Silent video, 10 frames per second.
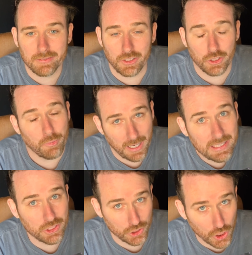your
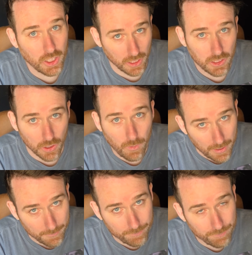prices are going to go
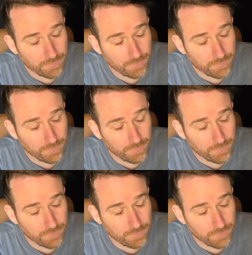up.